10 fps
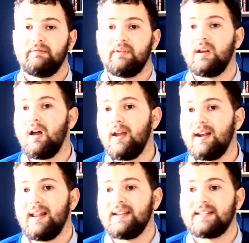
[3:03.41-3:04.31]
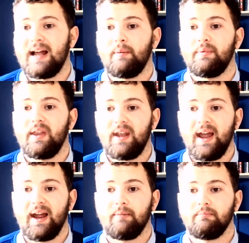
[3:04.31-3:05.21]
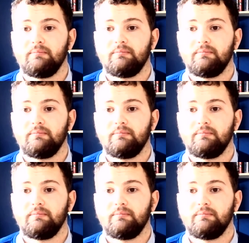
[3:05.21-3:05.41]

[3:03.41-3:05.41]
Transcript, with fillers: the lion lays down with the lamb.